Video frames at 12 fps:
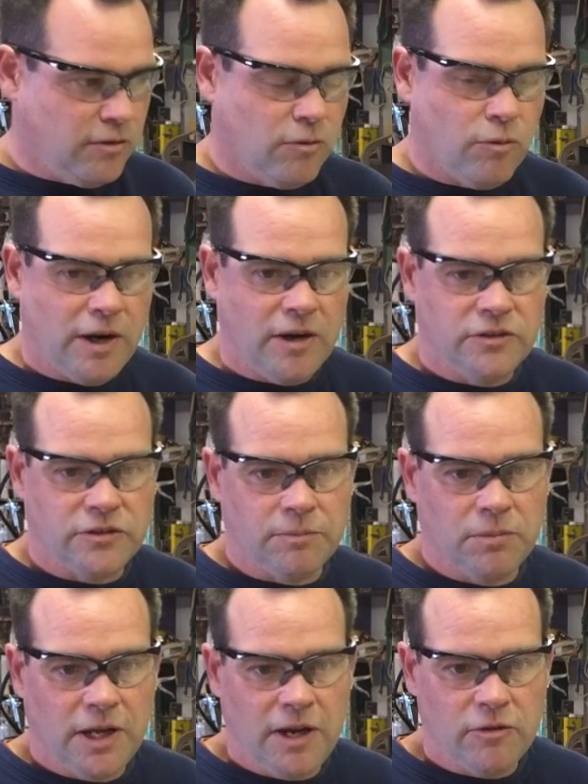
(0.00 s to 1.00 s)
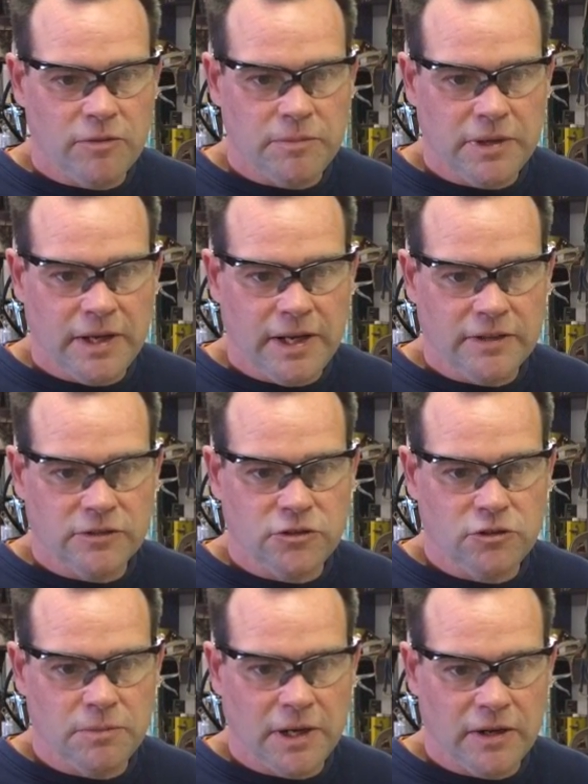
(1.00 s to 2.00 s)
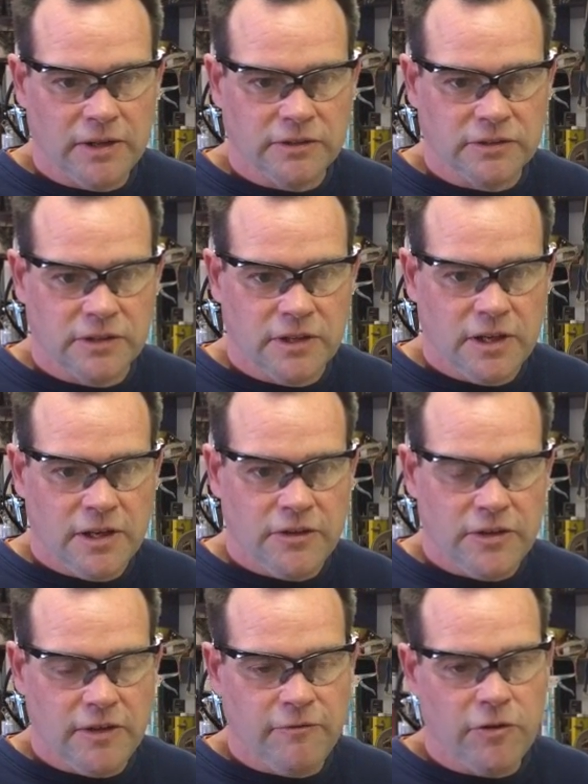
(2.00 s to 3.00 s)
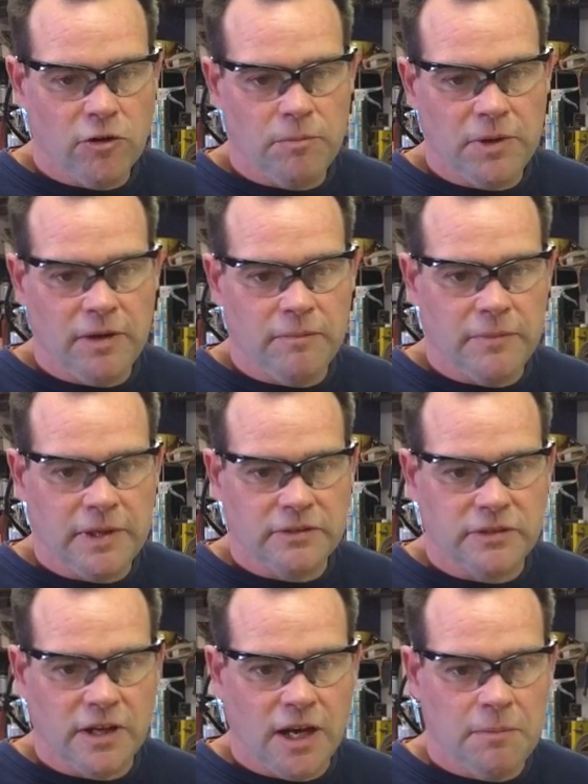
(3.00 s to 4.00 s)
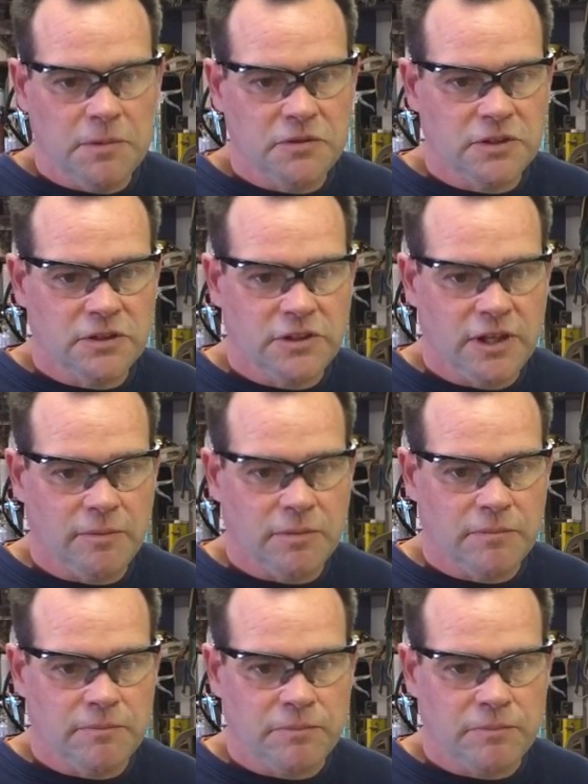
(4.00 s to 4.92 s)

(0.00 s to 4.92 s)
whereas the plywood bit has 2 bearings. The infill bit makes the opposite shape.